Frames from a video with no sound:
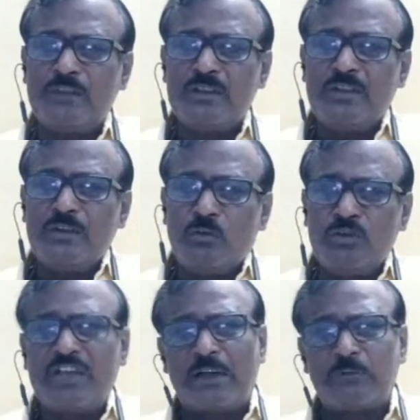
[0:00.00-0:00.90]
who is
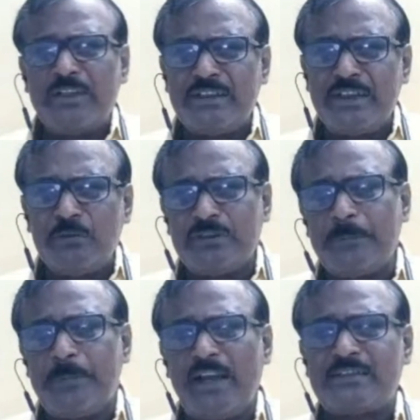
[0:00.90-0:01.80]
acquainted with the
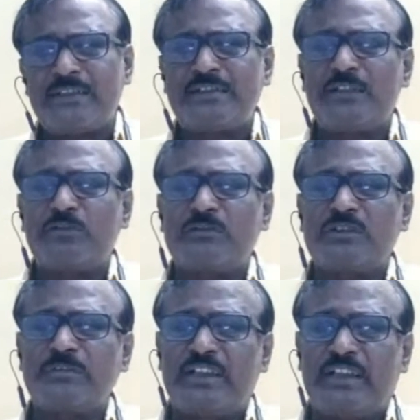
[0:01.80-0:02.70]
facts and circumstances of the
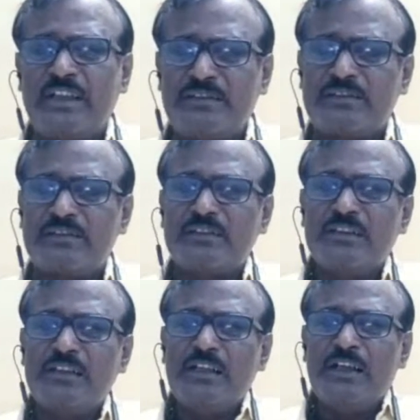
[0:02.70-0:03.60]
case,
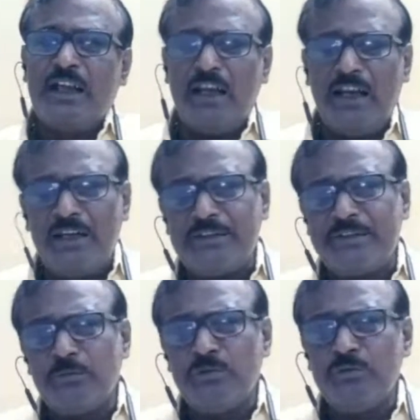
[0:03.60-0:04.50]
and he
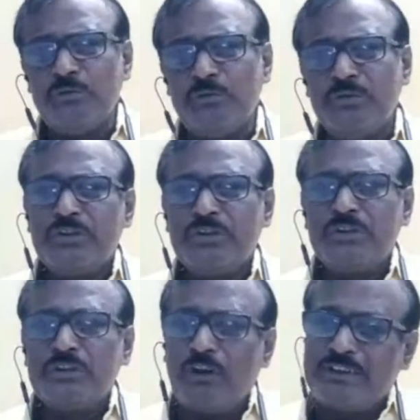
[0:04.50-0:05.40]
will not
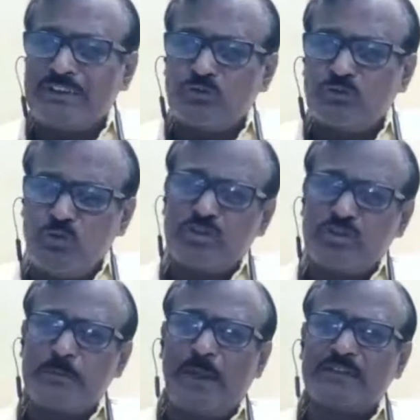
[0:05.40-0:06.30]
disclose such facts
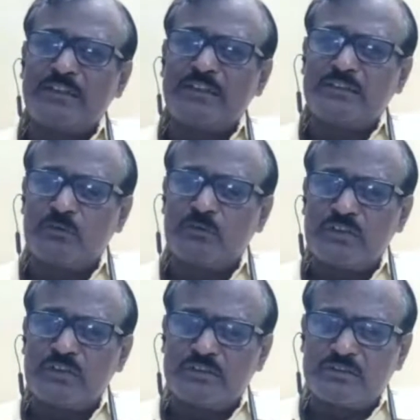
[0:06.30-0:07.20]
and circumstances
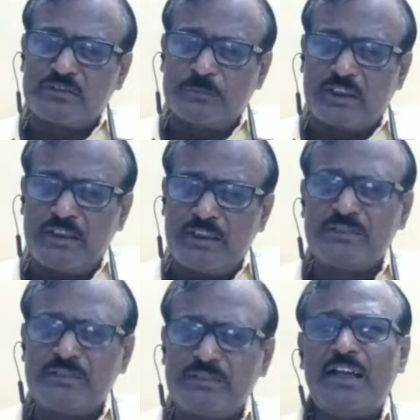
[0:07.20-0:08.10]
of the case
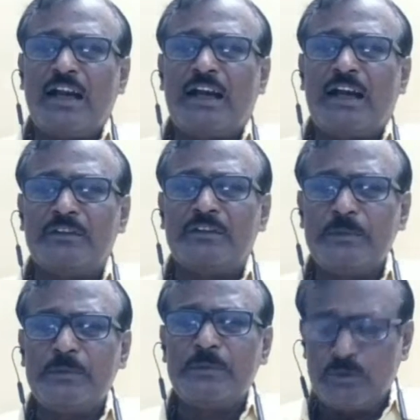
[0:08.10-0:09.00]
either before the
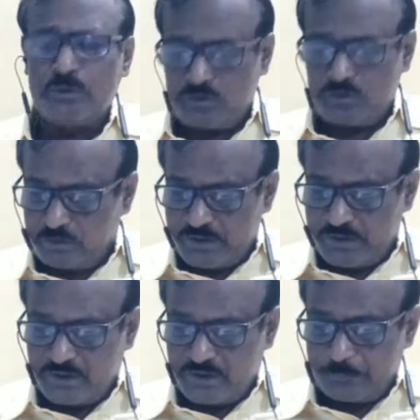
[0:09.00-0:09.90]
police or the magistrate
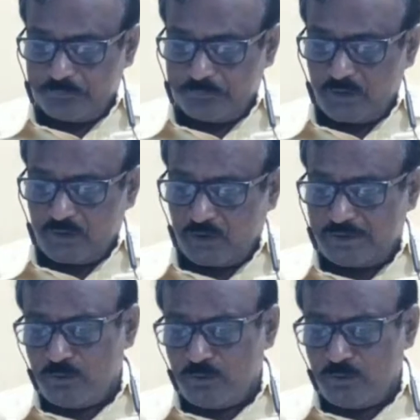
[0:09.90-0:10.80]
or the court,